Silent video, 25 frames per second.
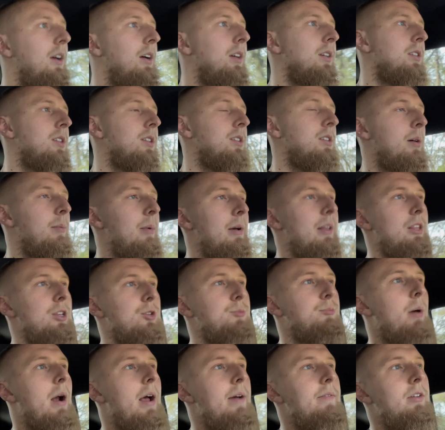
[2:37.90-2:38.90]
Since I'm at
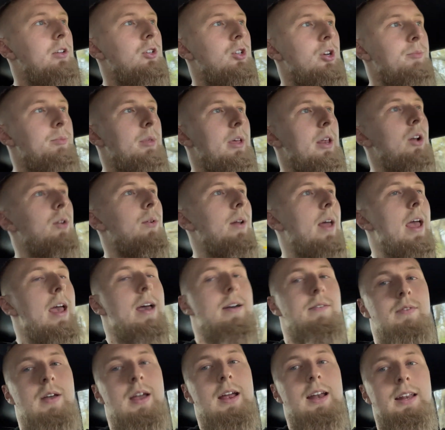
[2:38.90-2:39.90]
this private gym, they don't
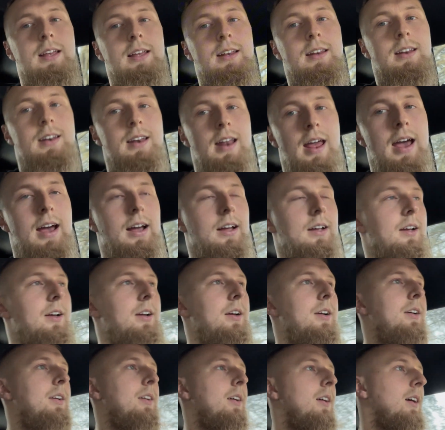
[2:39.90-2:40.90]
have any neck
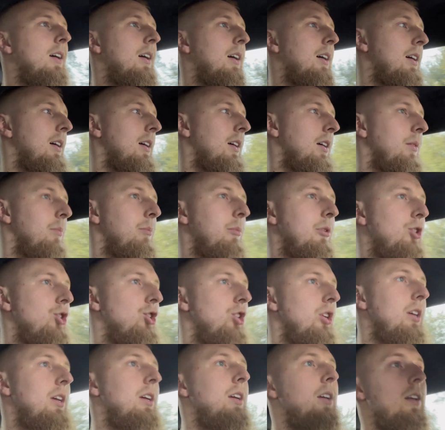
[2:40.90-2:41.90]

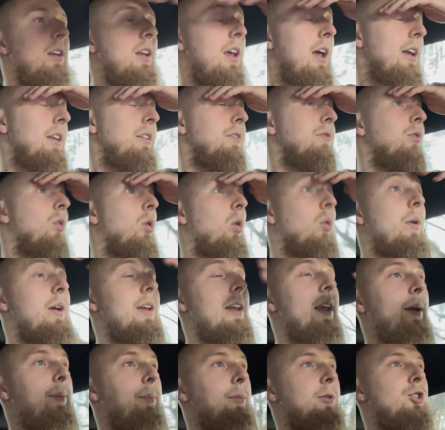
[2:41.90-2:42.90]
machine, any 4-way
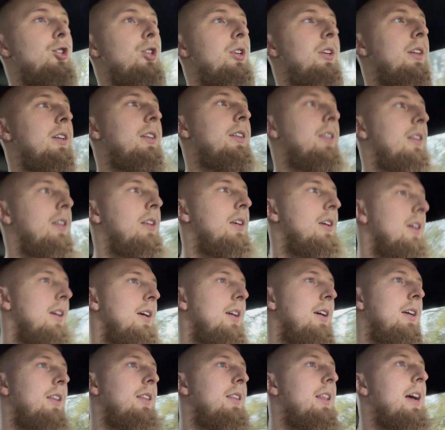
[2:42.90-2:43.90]
neck machine,
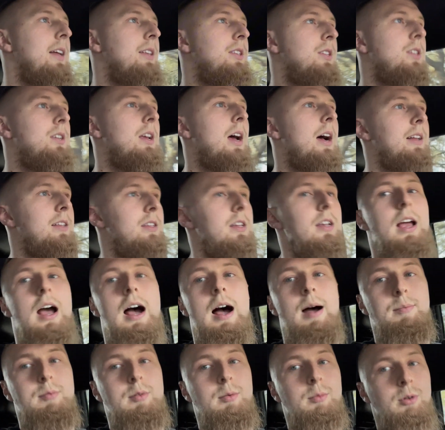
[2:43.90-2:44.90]
and that's, I'd say,
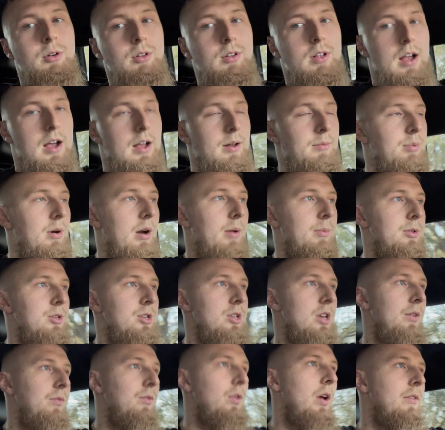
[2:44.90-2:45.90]
optimal. I'd probably
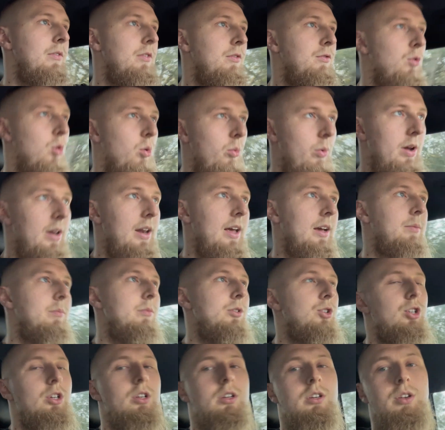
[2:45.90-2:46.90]
say if you have a 4-way neck
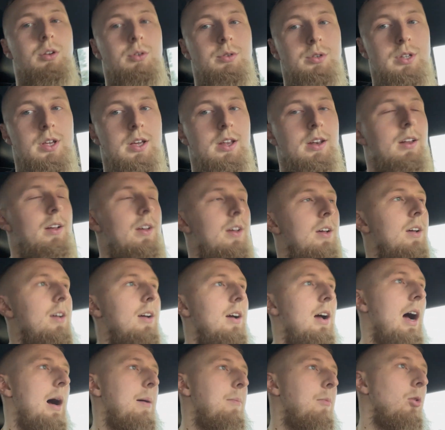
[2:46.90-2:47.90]
machine, use it.
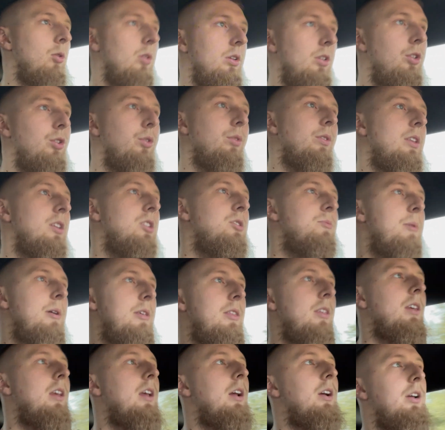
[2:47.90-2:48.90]
I'm only doing this
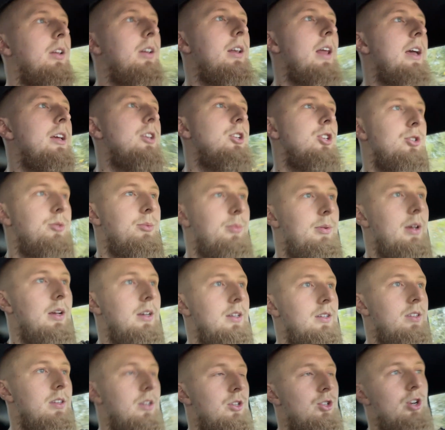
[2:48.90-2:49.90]
method here today just
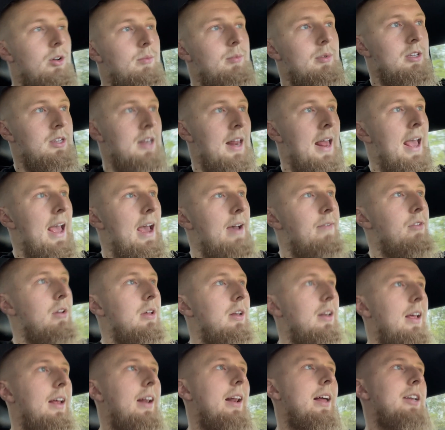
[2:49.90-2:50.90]
because this gym doesn't have
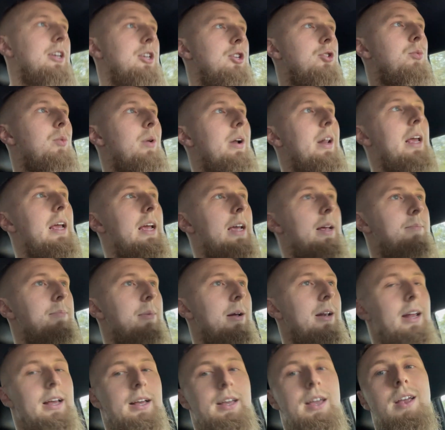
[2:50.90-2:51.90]
it, and I just want to hit
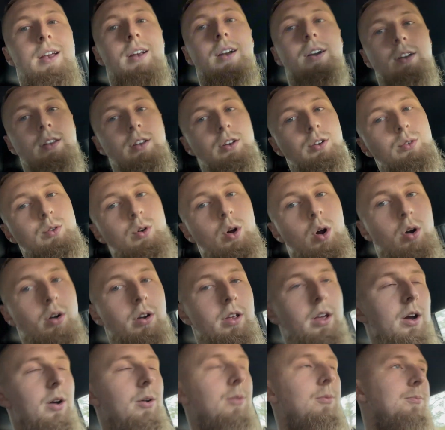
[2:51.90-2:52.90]
my neck here and do
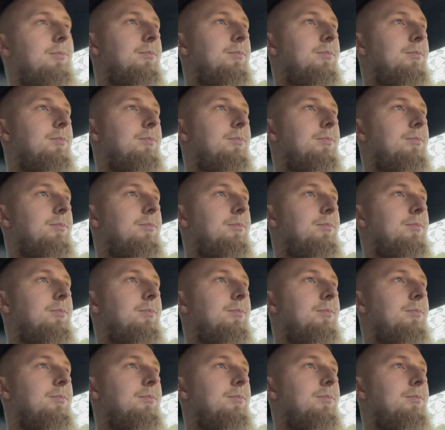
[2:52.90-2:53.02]
cardio.